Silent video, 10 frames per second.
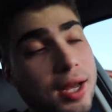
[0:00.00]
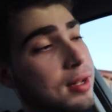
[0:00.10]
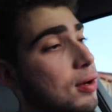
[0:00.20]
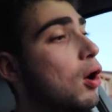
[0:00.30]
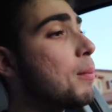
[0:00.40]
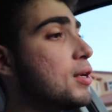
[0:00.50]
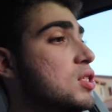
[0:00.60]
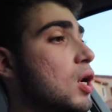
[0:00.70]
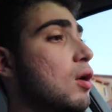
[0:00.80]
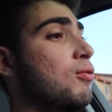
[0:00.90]
I did it all
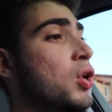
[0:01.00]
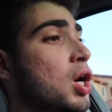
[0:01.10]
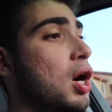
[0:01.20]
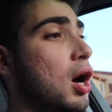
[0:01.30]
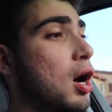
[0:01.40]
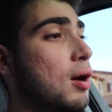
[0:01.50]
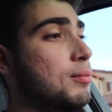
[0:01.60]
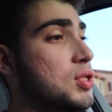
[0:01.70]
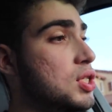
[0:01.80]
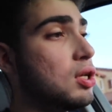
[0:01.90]
myself
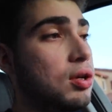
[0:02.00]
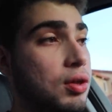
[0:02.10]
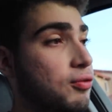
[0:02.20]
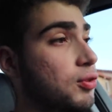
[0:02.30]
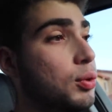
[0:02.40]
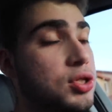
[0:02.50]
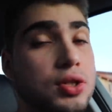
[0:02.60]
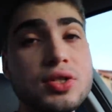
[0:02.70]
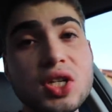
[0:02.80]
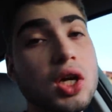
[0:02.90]
um, sealed, the fluids
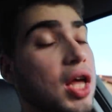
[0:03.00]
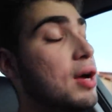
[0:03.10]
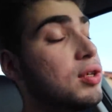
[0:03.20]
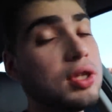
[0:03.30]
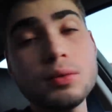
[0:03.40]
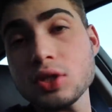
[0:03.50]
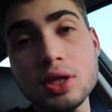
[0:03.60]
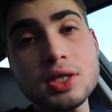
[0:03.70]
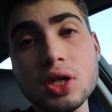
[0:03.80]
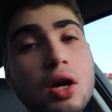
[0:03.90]
are sealed, everything was
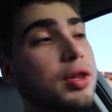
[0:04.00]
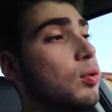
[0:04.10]
good to go.